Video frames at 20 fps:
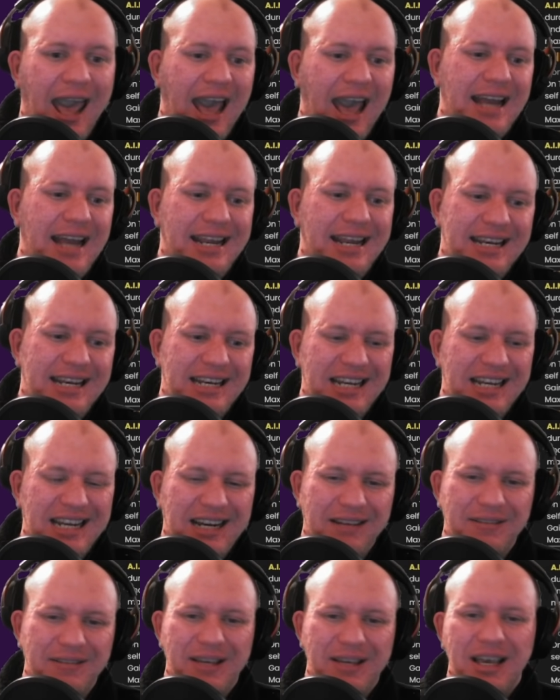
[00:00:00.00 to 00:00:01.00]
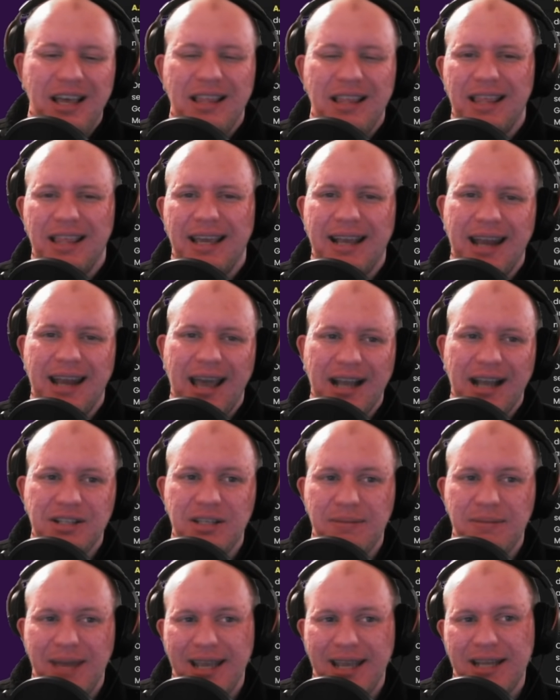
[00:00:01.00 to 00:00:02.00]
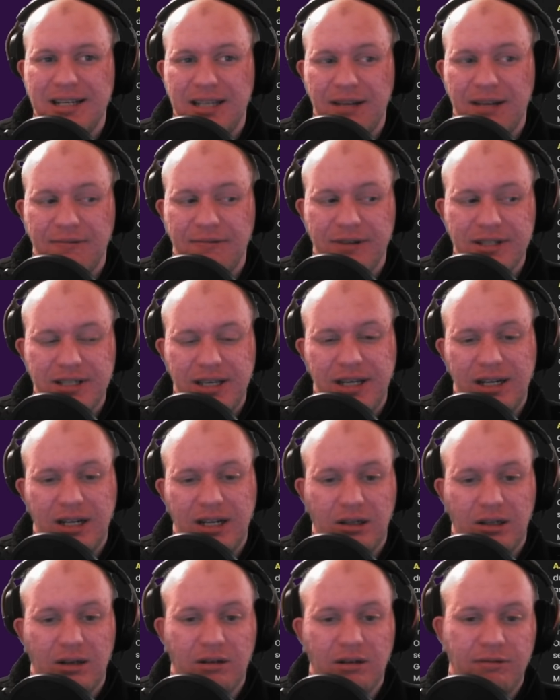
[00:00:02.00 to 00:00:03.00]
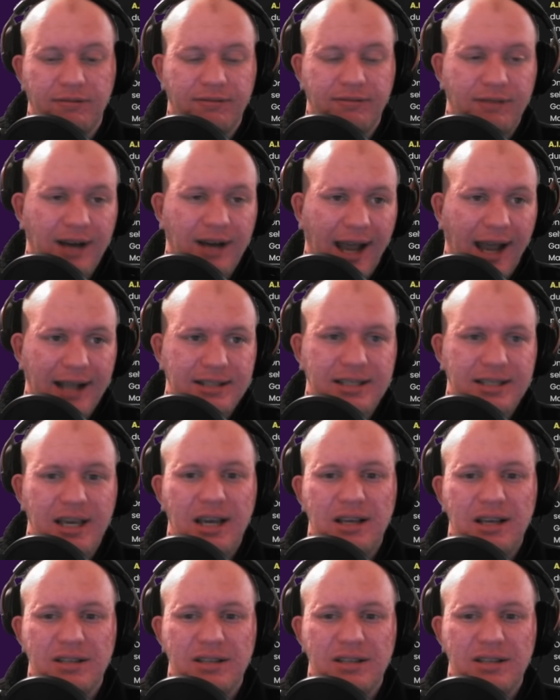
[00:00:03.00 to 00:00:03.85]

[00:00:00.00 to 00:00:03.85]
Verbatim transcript: add enough that they can actually make a difference in a lot of fights.